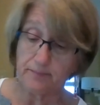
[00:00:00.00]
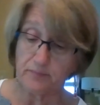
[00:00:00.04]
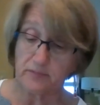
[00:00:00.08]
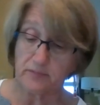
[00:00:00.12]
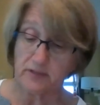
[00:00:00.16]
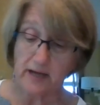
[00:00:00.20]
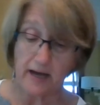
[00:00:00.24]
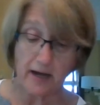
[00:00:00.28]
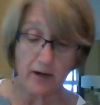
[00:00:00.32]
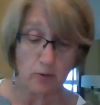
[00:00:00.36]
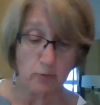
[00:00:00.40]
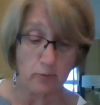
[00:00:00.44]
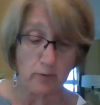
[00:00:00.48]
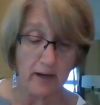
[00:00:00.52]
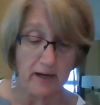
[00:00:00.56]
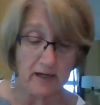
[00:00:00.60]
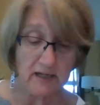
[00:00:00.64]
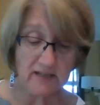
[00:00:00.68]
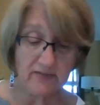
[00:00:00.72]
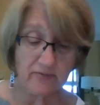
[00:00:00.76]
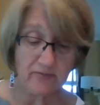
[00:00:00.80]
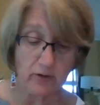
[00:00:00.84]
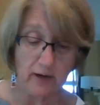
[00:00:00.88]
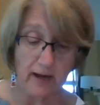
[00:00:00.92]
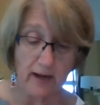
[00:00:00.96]
Donna
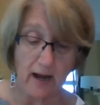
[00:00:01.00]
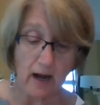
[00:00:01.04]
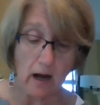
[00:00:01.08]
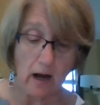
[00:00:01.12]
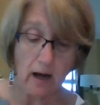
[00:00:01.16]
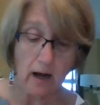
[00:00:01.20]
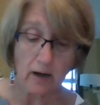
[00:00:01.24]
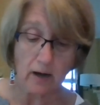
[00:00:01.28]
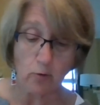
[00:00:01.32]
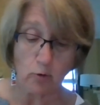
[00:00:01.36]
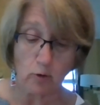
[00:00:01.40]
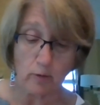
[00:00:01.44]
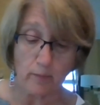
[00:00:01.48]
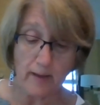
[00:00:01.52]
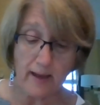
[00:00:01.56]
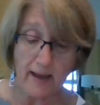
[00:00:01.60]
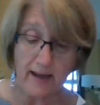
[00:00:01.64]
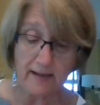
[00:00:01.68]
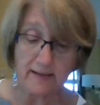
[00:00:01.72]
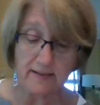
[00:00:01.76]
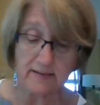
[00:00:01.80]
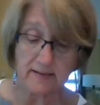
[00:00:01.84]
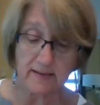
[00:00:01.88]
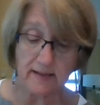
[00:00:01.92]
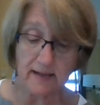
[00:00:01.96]
writes for Encore
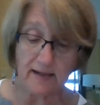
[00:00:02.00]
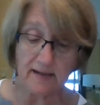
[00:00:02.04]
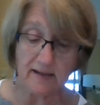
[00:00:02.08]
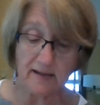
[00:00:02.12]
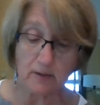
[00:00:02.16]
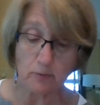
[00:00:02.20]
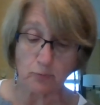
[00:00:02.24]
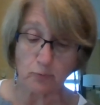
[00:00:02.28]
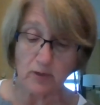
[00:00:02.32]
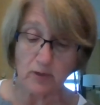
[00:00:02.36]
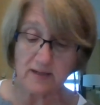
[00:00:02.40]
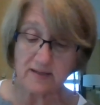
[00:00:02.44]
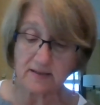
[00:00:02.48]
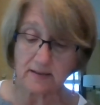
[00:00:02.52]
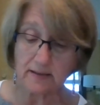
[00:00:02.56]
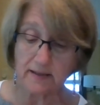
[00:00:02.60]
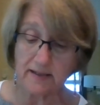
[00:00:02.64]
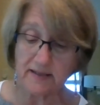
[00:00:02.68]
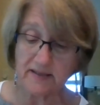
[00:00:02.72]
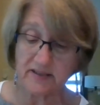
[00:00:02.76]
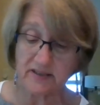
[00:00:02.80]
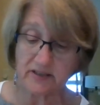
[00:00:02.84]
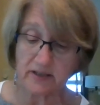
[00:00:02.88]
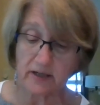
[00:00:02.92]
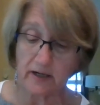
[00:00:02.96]
magazine and recently
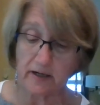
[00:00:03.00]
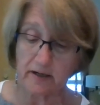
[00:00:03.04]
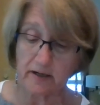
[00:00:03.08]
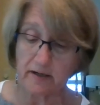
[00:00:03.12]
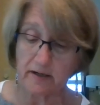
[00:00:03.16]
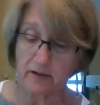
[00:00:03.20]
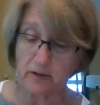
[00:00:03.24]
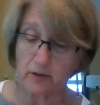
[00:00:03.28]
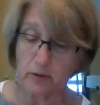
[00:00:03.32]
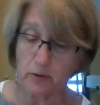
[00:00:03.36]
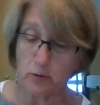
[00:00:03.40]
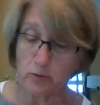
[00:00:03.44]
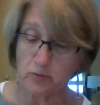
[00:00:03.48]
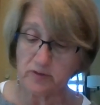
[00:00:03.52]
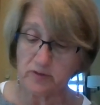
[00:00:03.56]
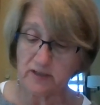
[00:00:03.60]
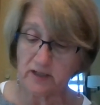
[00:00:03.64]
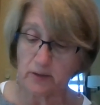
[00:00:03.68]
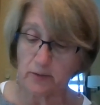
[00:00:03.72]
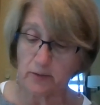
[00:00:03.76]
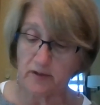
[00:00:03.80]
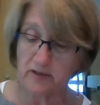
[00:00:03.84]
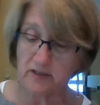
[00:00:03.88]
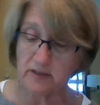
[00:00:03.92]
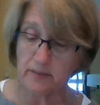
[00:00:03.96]
started a new
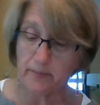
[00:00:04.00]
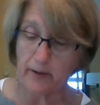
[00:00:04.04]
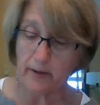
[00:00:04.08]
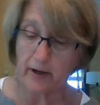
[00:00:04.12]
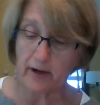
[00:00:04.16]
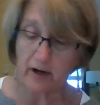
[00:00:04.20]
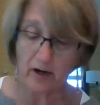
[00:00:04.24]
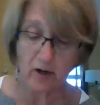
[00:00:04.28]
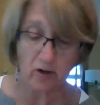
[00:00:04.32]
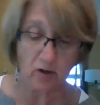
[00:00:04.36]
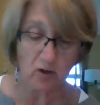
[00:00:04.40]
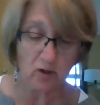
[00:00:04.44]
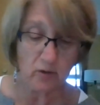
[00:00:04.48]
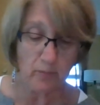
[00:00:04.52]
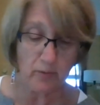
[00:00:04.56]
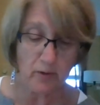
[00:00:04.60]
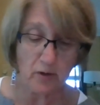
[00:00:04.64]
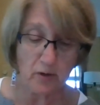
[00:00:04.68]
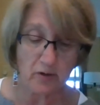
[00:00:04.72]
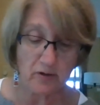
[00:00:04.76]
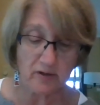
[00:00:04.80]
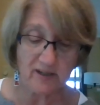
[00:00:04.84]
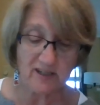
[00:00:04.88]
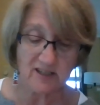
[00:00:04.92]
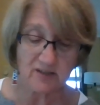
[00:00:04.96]
series about our
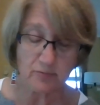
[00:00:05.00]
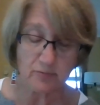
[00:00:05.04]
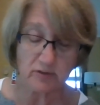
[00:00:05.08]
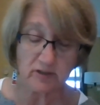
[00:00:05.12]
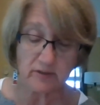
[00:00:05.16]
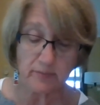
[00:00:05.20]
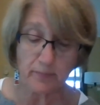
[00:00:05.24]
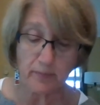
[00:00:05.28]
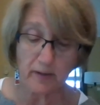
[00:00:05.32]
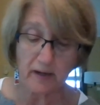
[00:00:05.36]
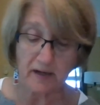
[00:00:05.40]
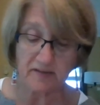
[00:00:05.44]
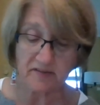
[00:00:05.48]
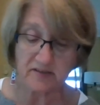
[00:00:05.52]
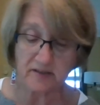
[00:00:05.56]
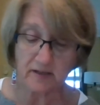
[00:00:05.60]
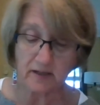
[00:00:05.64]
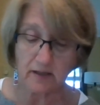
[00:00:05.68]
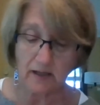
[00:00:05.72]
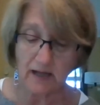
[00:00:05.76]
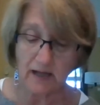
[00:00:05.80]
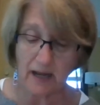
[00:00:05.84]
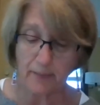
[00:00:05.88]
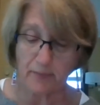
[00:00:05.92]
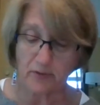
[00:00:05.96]
community's response to
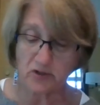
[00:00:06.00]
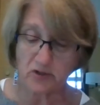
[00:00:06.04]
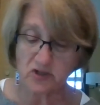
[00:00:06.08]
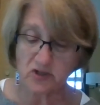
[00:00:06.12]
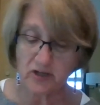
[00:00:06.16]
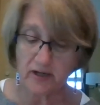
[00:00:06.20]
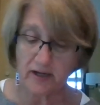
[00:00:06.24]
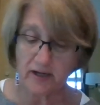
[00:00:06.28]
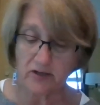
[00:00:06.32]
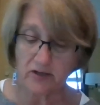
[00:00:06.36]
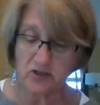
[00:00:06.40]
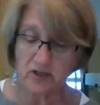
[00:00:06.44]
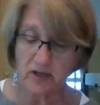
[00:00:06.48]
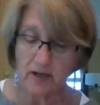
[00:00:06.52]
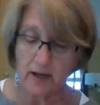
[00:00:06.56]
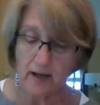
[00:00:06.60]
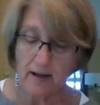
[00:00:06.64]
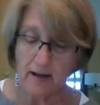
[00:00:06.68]
climate change